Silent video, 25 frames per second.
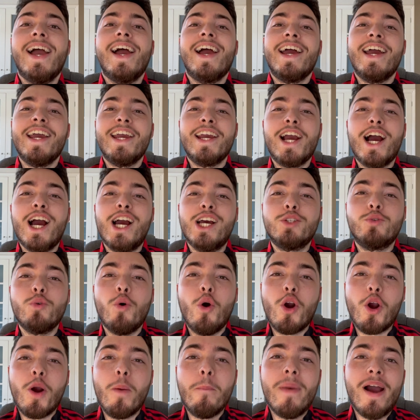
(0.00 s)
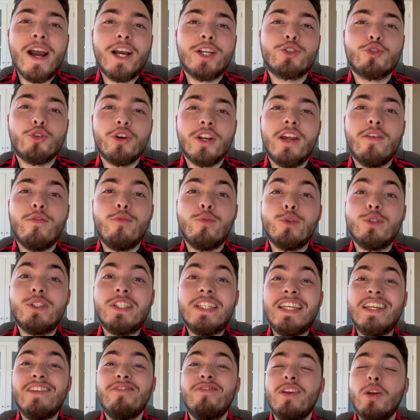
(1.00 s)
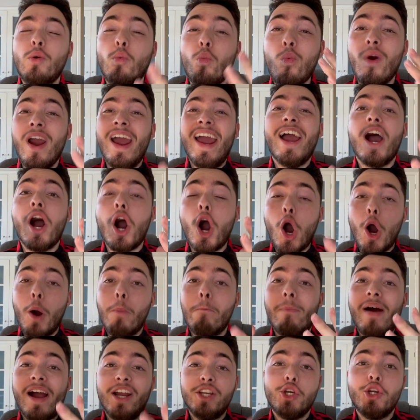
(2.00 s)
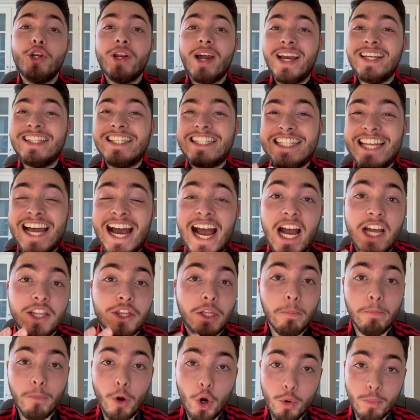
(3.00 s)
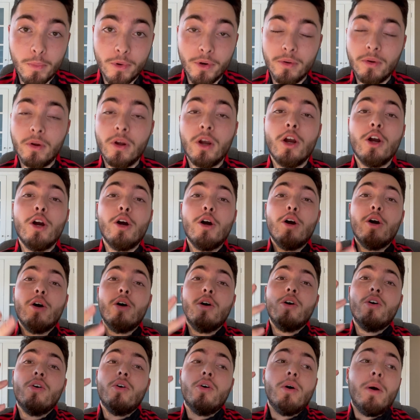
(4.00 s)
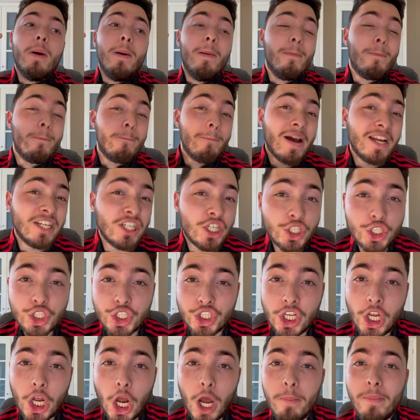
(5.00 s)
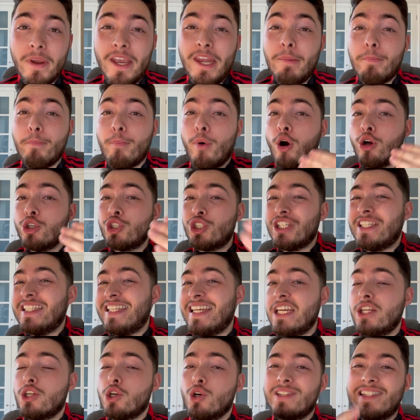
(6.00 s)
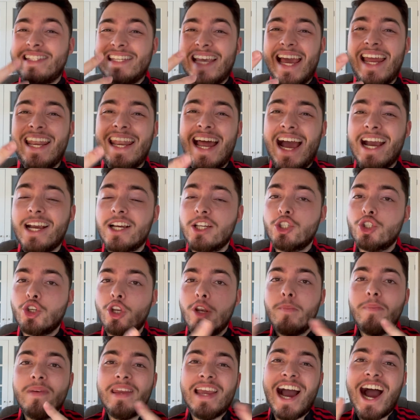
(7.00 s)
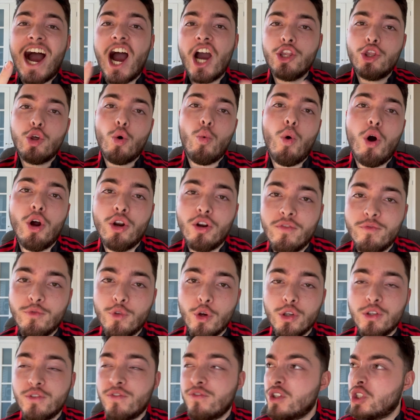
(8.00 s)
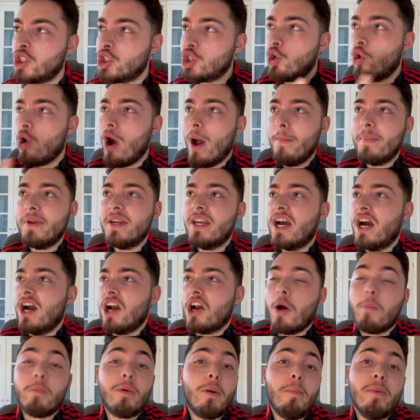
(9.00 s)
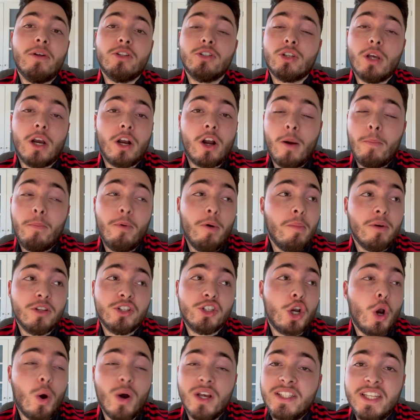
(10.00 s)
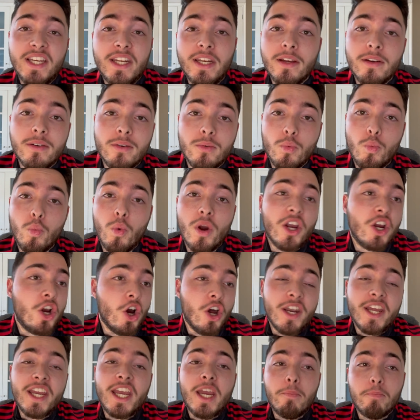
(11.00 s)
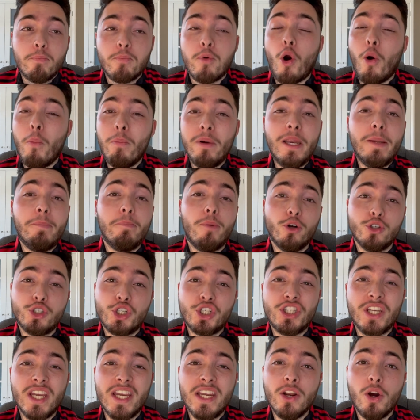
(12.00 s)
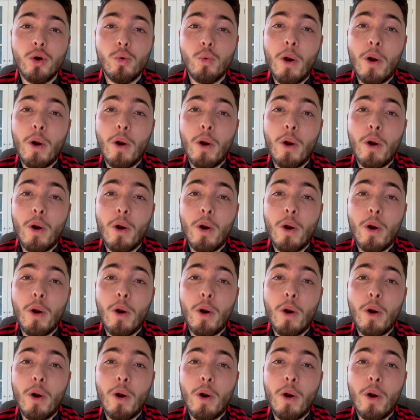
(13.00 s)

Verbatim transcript: Hey guys, welcome back to Red Devil TV. Where are Man United at the moment? Managers to come in, Pochettino, Ten Hag, is going to be either one of those for sure. I mean, a couple of months ago, I said it. We're going to get probably Pochettino.